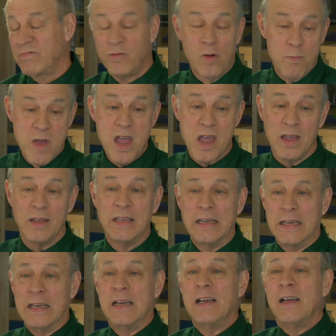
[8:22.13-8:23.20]
for me.
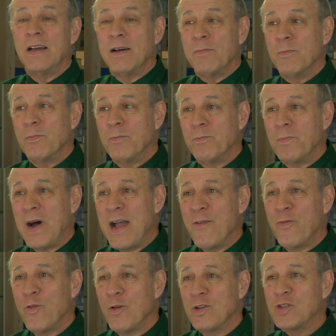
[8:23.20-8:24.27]
My
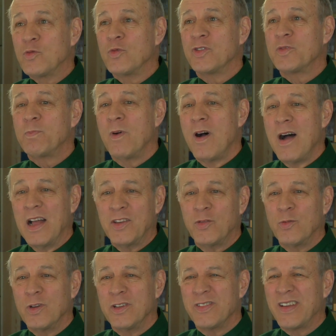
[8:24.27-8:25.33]
first response
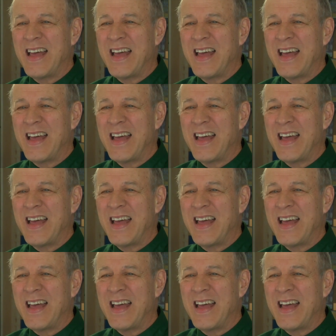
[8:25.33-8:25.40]
was,